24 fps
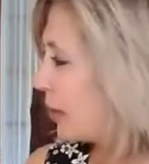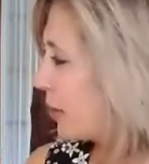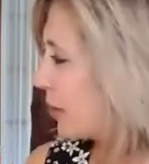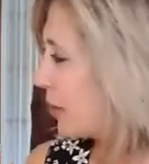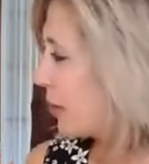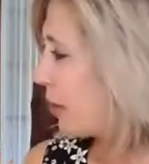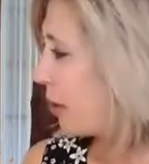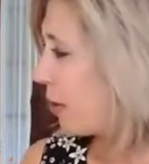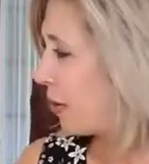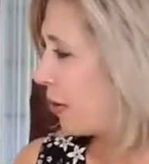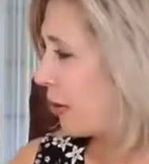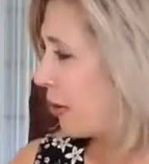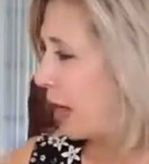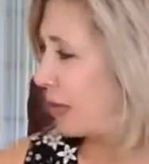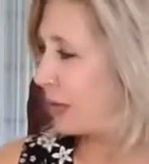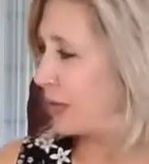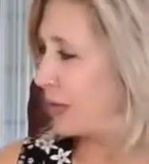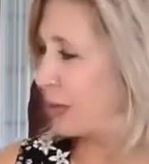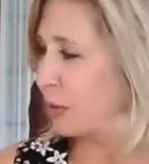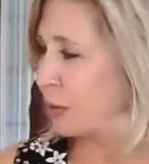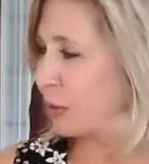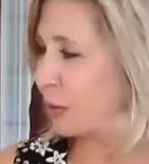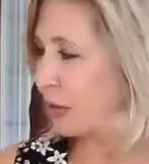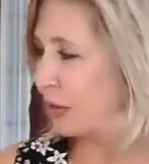So I
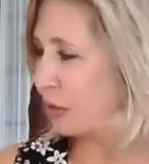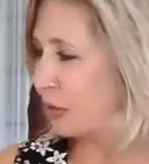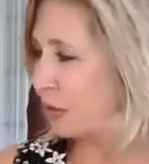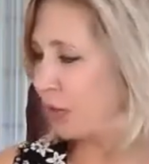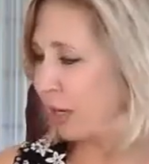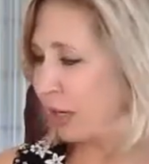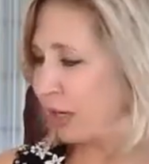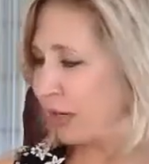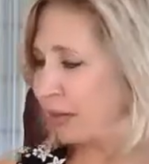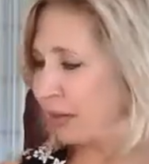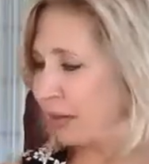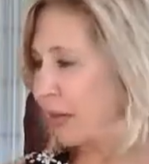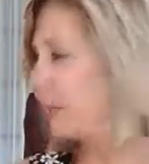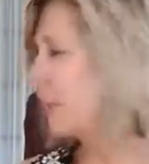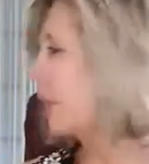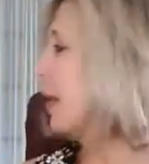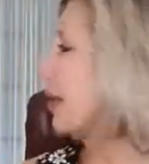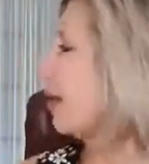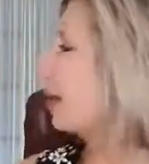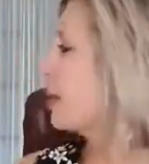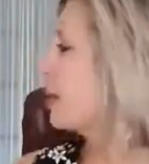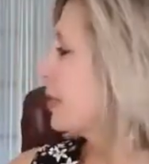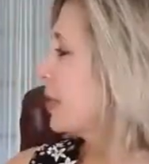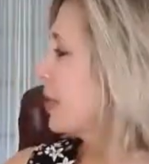just wanted to show you
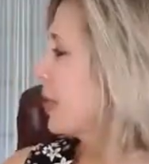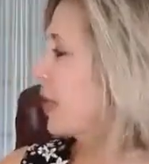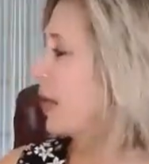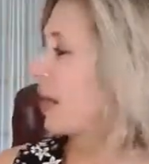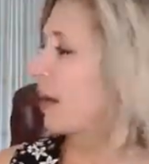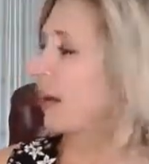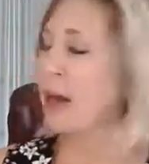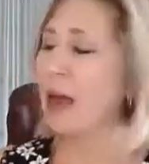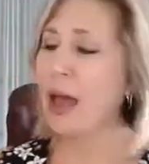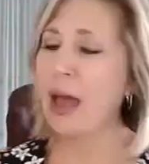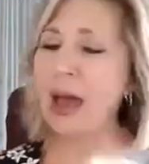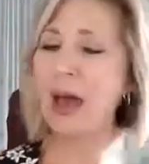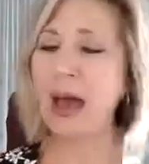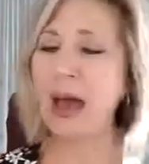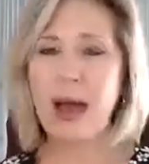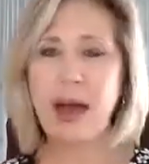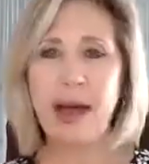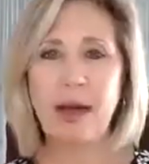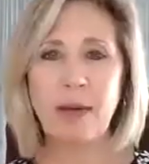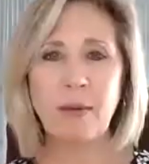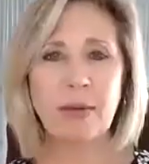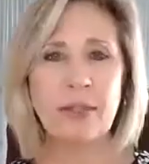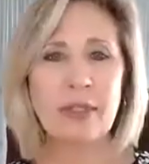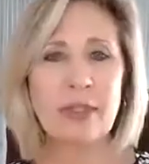something else here.
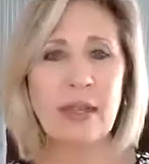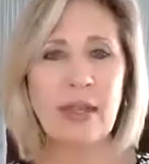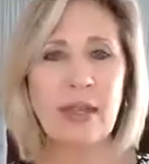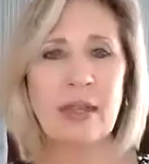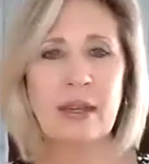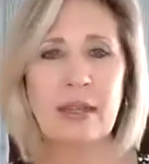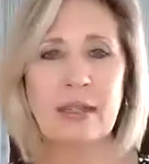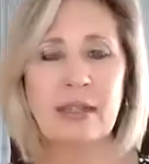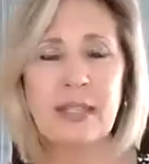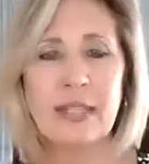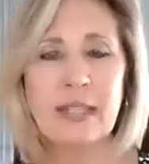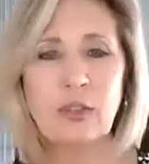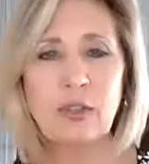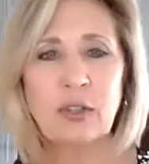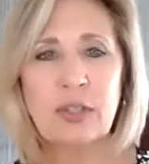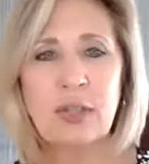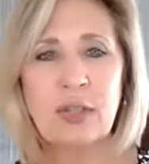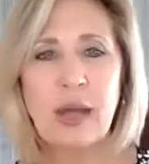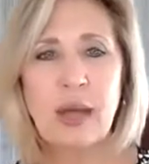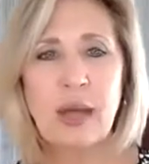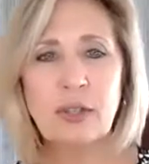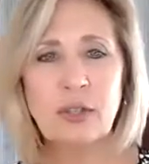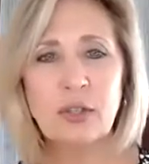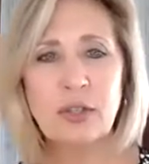I was in a teacher's
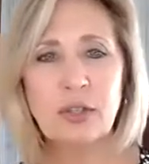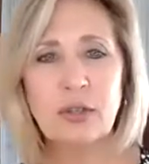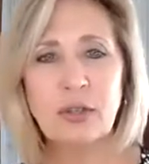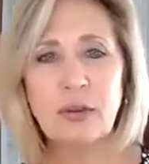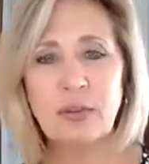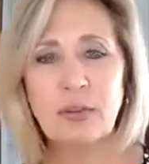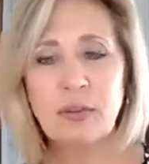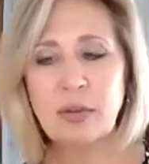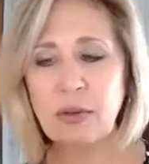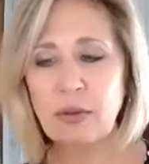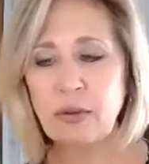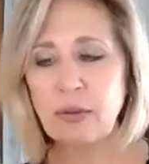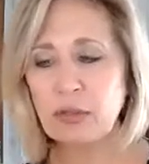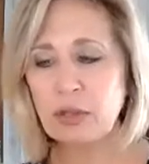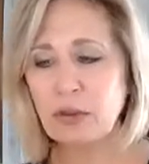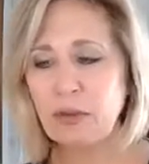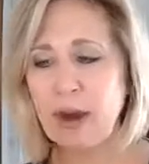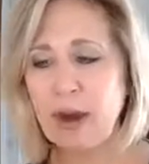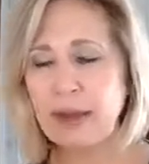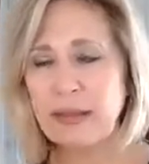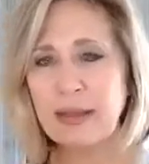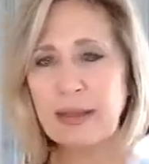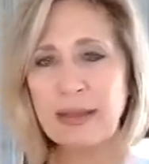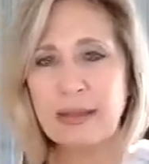classroom who
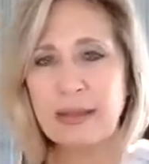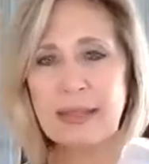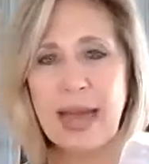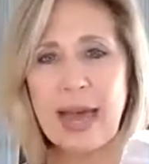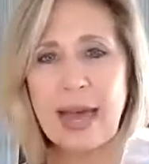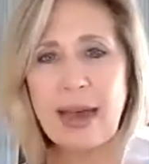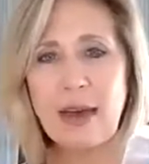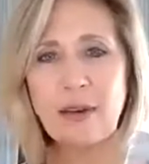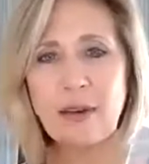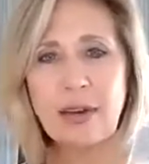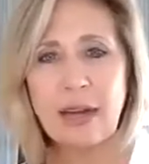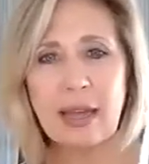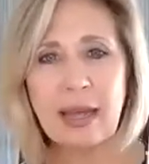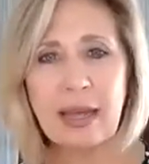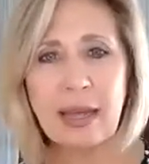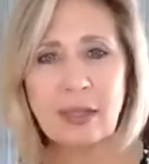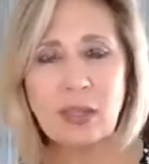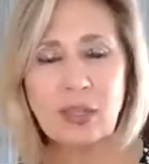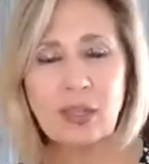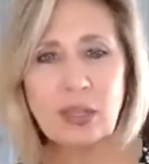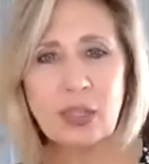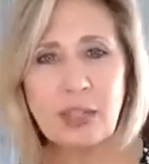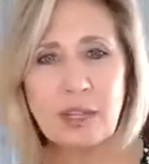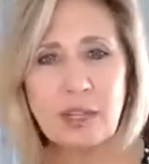tried this out,
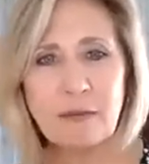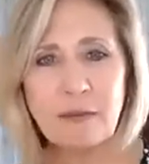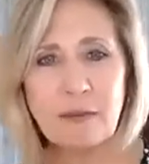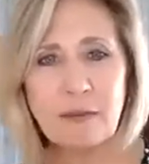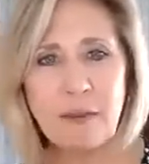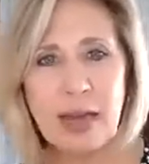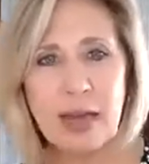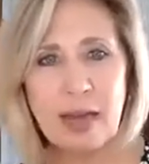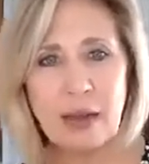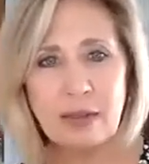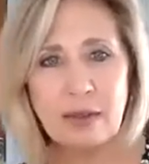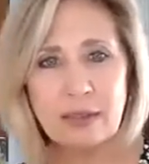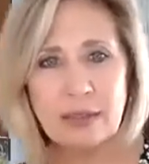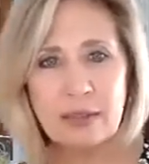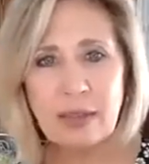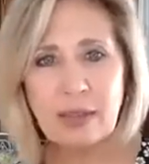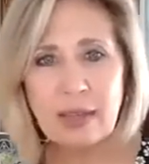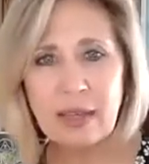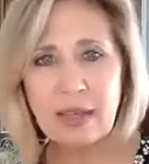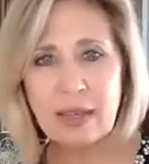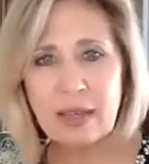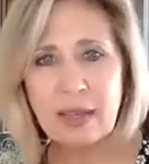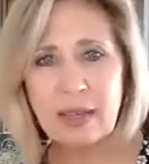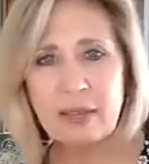and she found
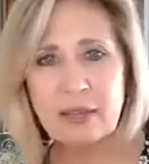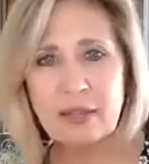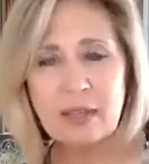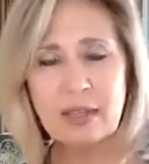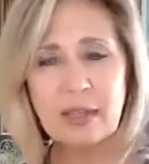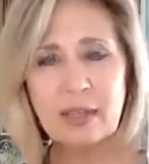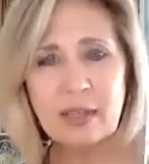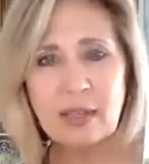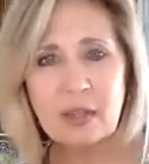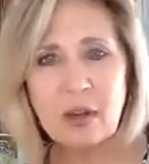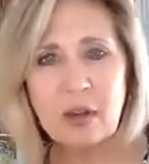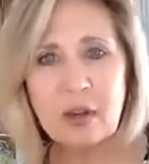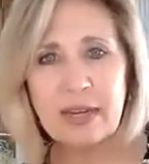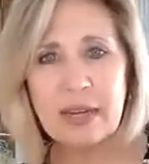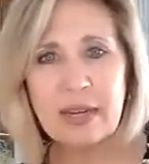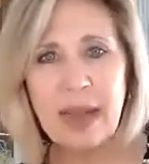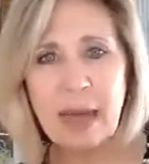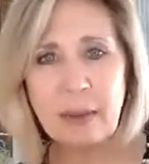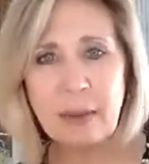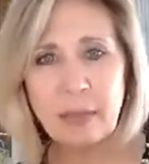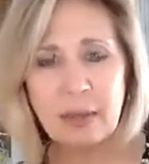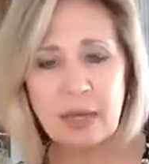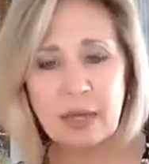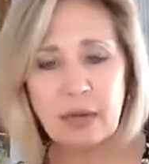these are
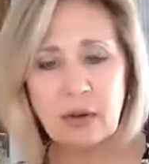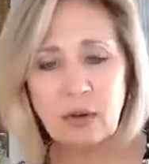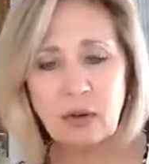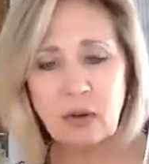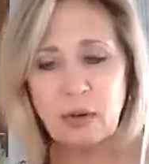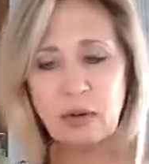napkin